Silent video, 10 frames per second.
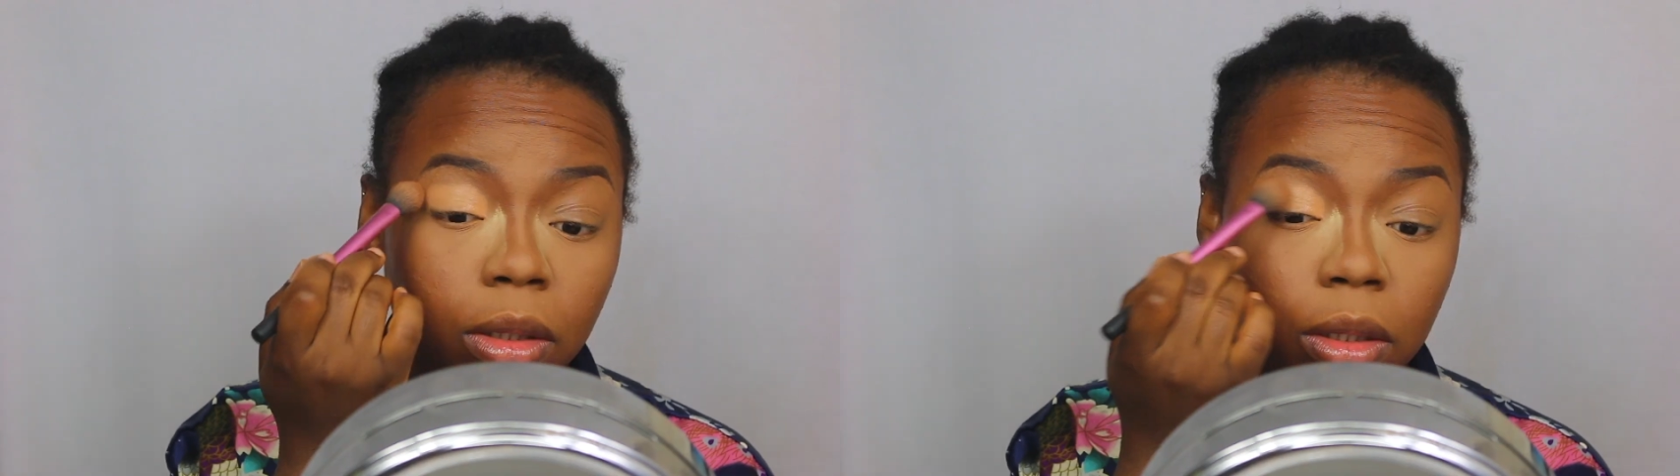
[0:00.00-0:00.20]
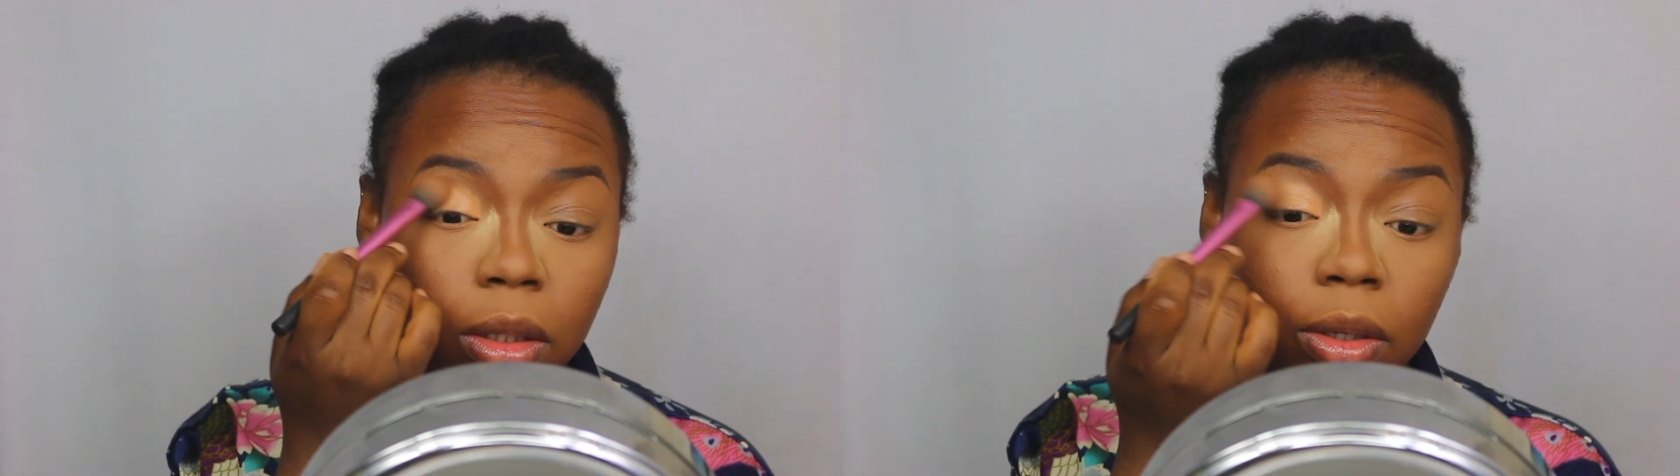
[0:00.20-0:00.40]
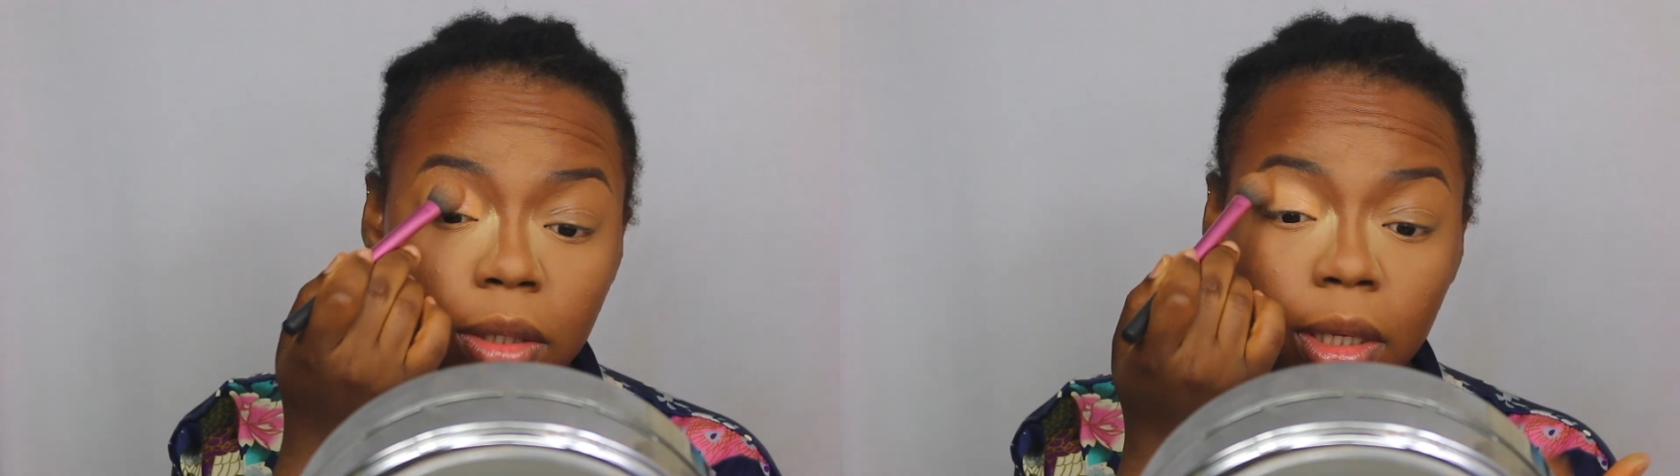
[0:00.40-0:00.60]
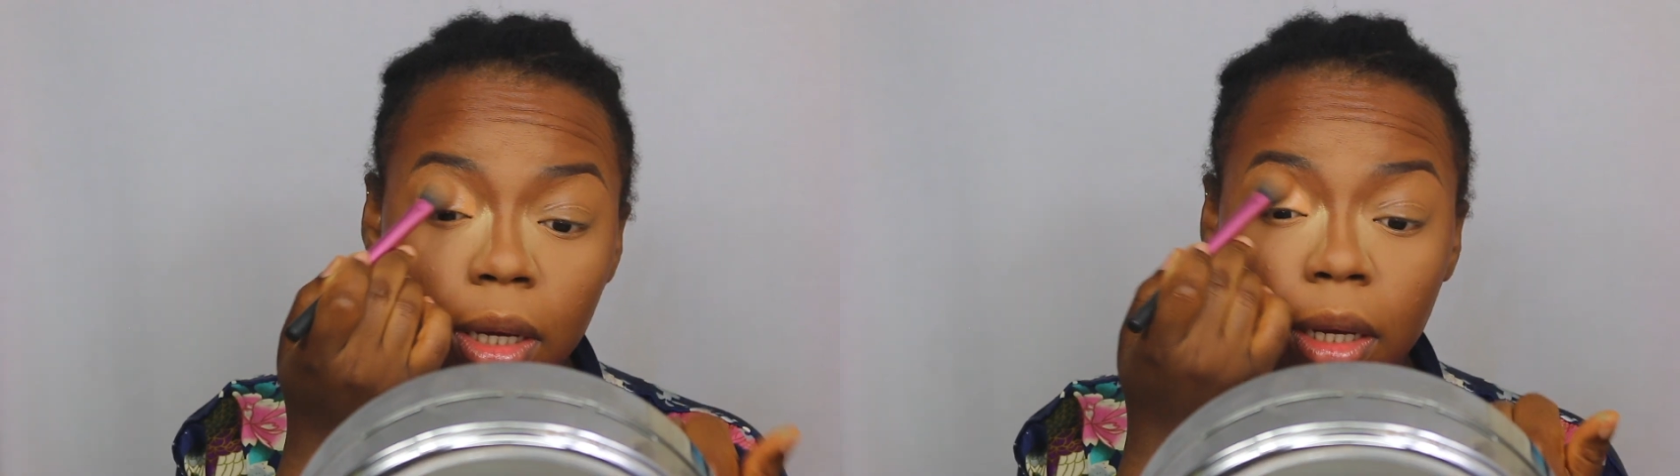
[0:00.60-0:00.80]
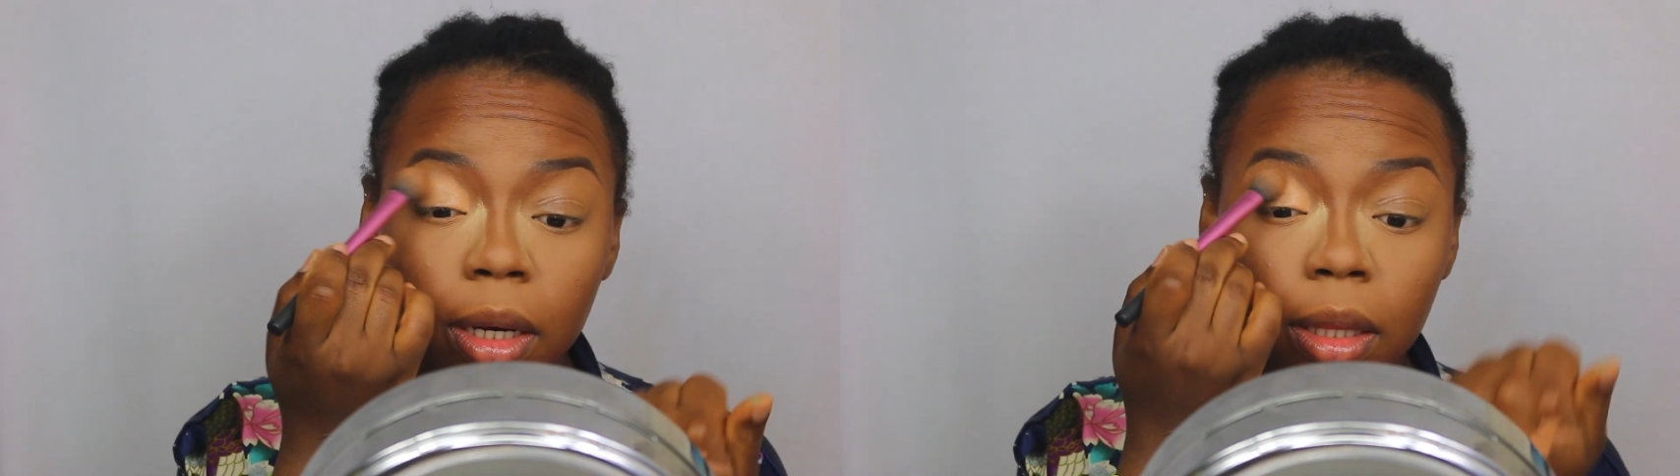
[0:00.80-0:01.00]
just
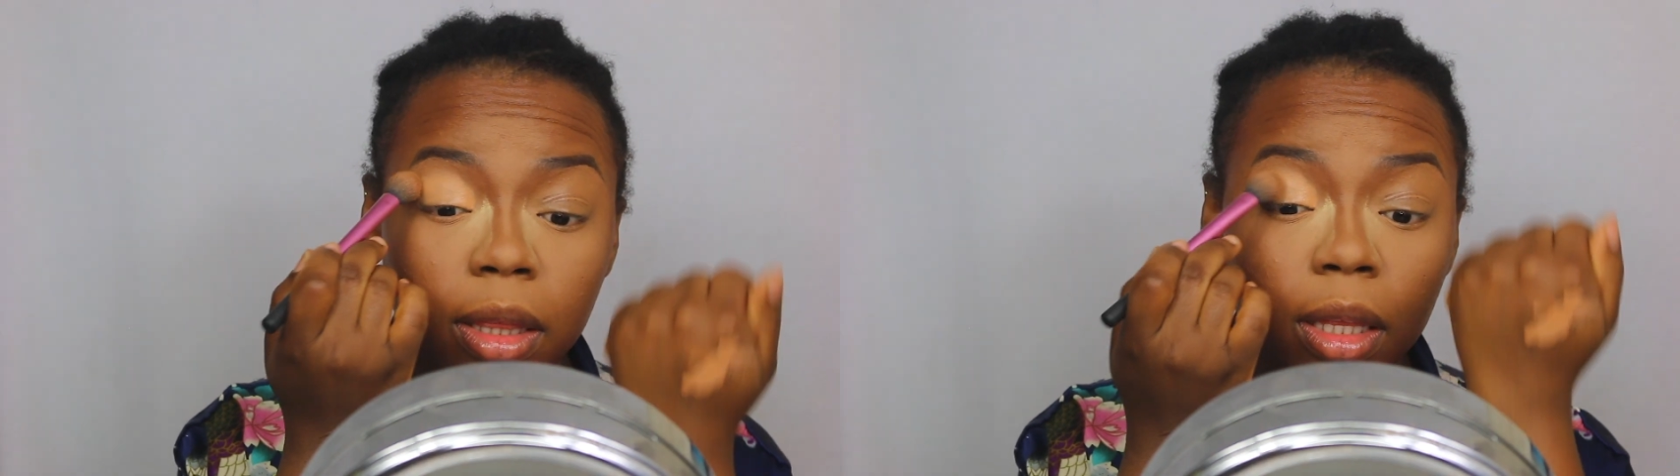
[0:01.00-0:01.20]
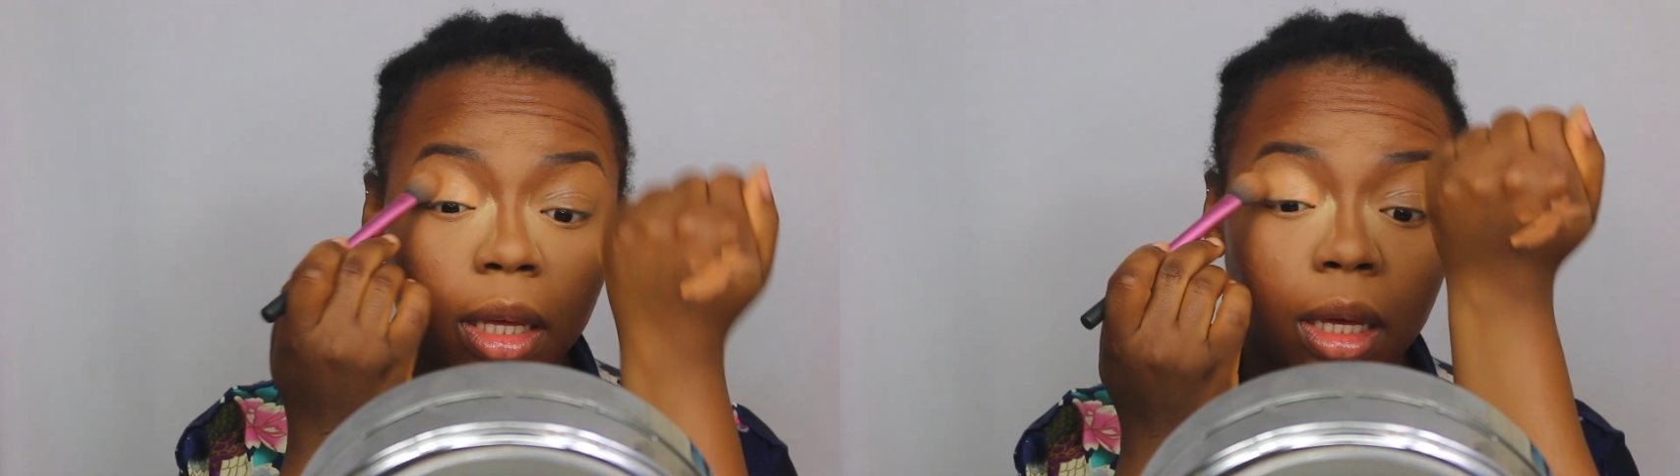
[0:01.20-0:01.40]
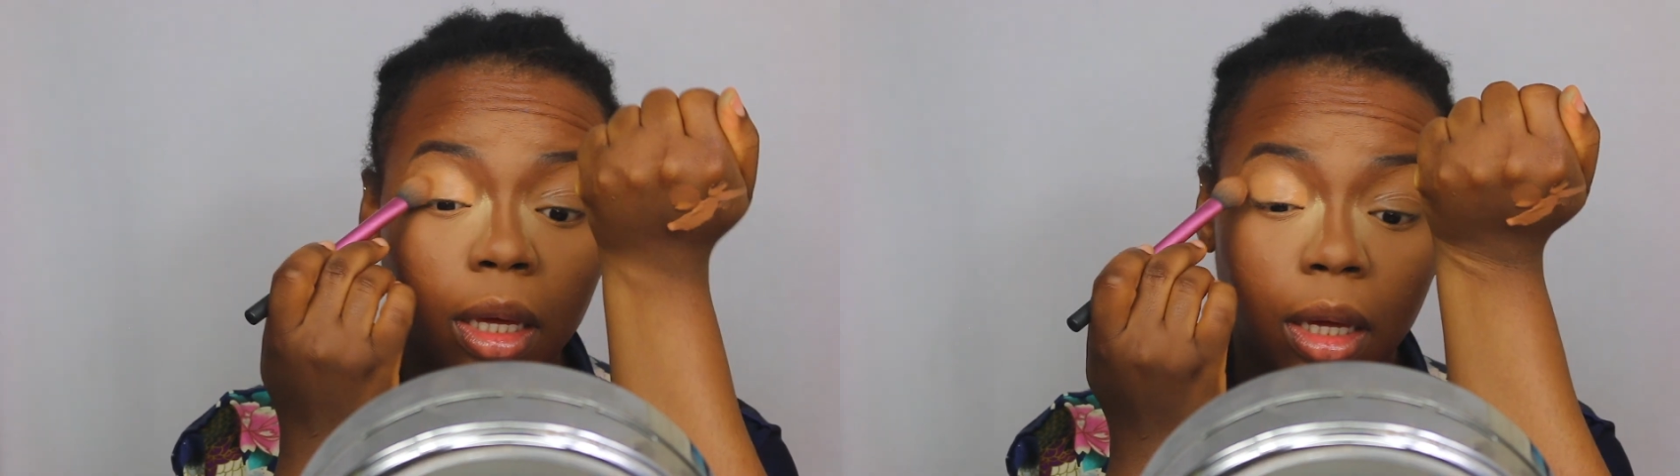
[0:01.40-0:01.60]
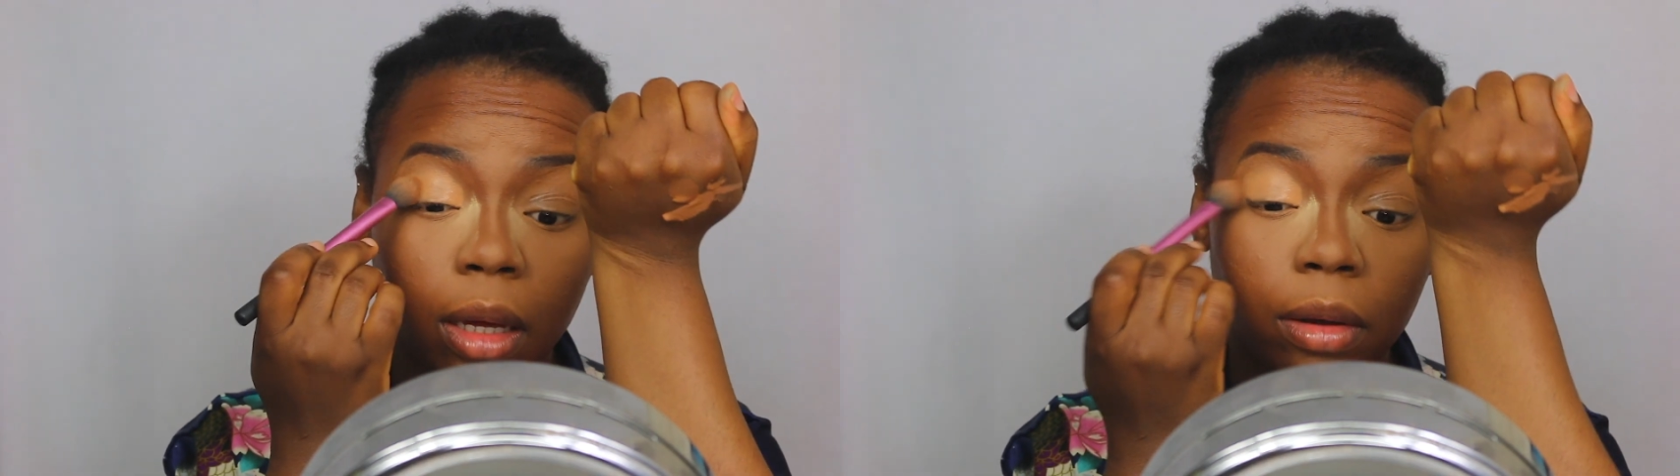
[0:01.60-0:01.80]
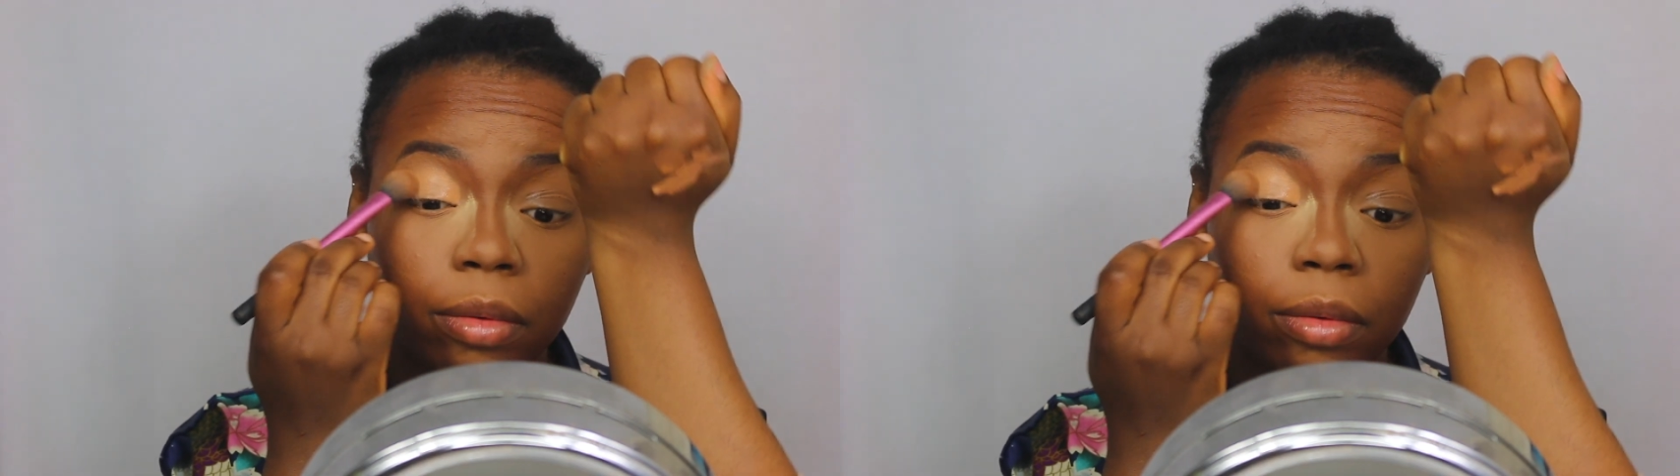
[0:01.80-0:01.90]
using the